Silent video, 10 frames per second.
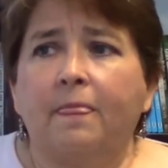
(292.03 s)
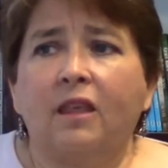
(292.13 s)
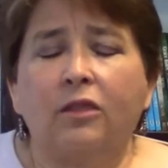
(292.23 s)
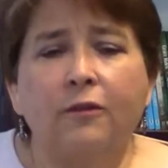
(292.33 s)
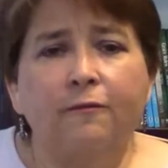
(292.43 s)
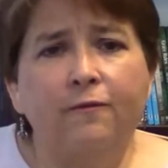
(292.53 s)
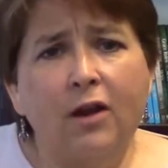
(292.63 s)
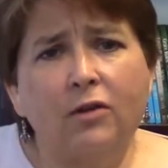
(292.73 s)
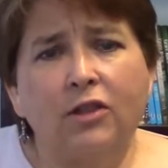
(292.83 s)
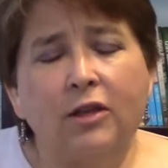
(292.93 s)
The
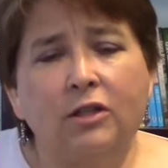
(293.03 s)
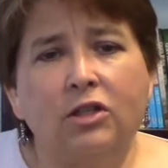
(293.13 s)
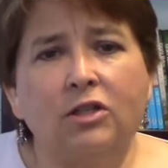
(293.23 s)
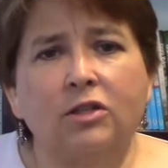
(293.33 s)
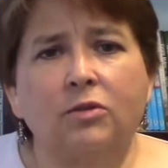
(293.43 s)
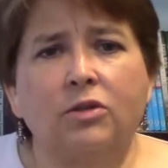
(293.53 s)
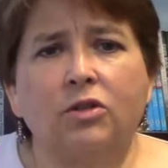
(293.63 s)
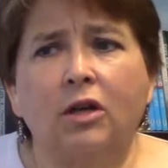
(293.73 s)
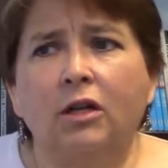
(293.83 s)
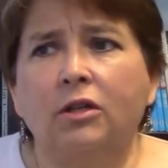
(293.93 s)
very thing Jesus was
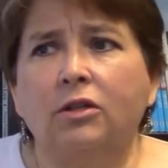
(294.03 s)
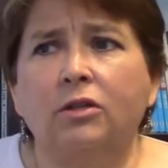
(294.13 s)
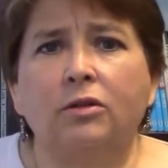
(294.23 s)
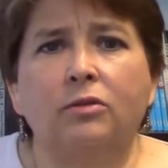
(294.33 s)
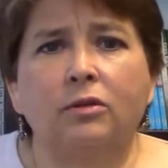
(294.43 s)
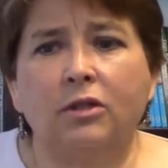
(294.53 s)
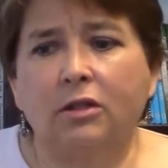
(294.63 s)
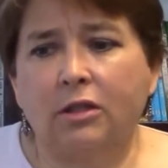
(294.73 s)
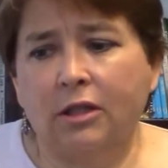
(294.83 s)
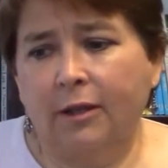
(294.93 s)
trying to do,
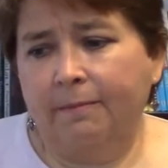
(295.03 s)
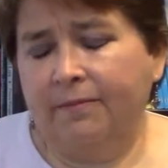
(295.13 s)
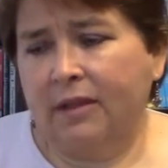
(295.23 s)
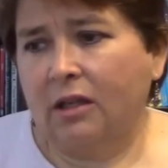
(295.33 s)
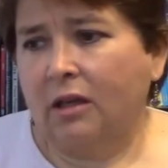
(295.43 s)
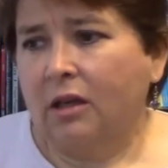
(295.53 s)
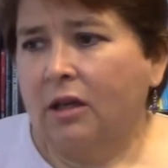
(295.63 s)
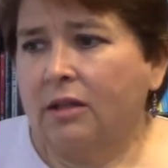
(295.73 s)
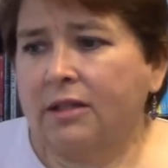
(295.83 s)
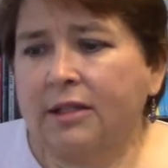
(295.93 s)

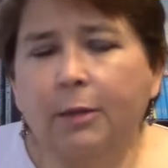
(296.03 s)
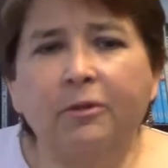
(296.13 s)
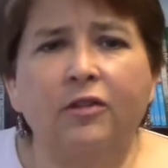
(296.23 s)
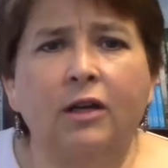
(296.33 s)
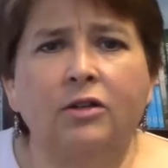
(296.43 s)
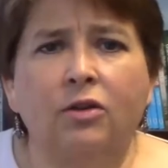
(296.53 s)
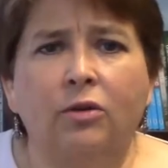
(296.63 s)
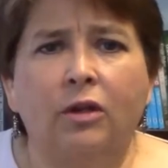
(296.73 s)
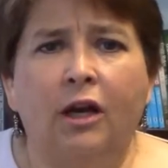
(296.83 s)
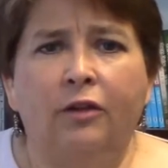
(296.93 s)
this typified his whole
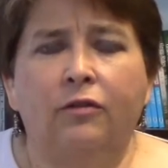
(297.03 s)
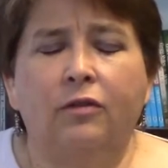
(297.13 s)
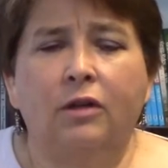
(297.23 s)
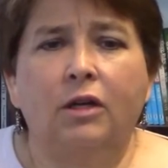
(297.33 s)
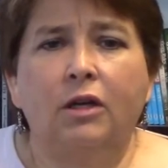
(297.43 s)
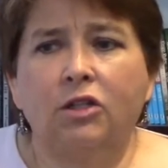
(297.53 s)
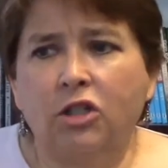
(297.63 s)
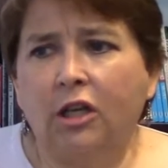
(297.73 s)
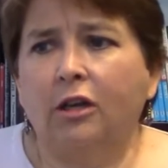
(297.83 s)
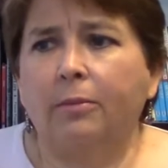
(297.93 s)
life.
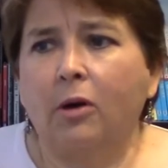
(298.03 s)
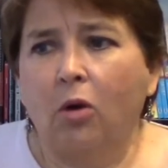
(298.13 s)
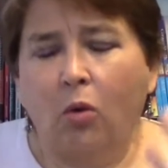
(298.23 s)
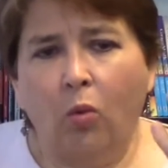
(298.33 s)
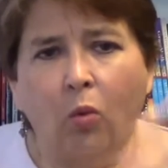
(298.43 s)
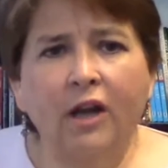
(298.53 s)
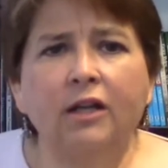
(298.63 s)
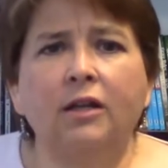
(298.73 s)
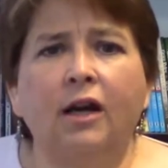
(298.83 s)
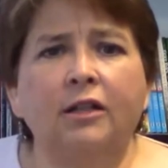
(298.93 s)
Jacob
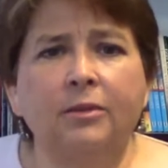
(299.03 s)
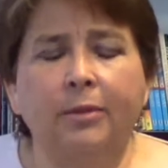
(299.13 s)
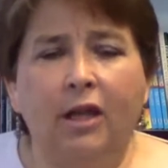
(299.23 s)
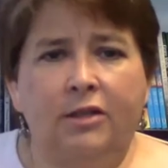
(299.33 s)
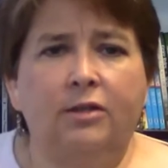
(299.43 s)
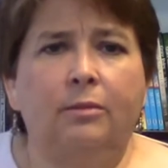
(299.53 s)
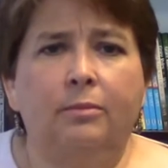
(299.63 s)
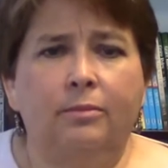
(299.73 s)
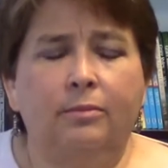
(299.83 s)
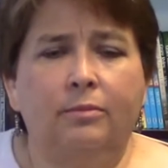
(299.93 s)
wanted God to bless him,
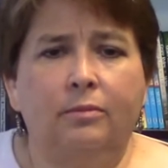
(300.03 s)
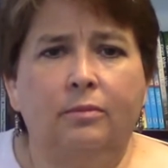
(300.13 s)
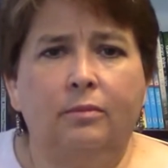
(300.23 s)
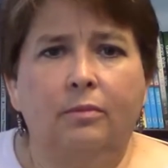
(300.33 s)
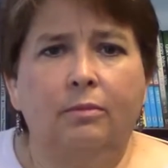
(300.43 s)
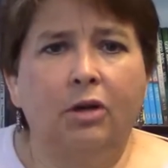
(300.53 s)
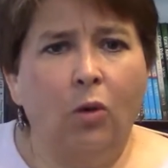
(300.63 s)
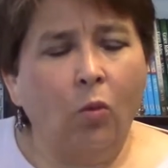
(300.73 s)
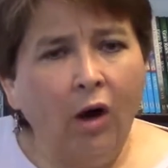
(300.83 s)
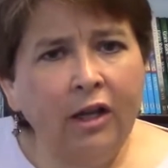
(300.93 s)
but he
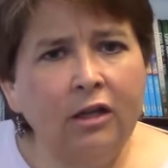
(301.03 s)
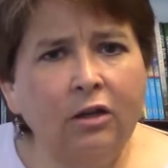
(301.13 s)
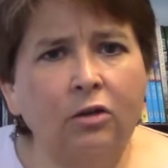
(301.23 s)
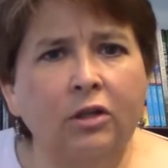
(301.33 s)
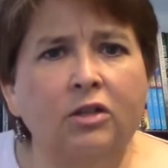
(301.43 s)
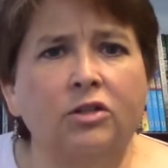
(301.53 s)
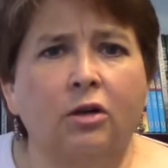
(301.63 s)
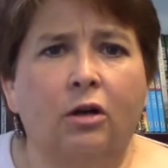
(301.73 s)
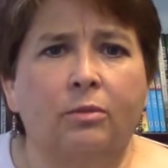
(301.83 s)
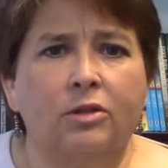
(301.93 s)
wanted it on his
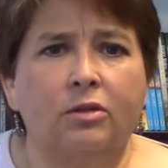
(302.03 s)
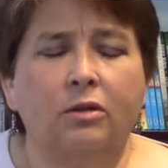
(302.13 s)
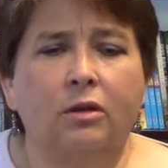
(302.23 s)
terms.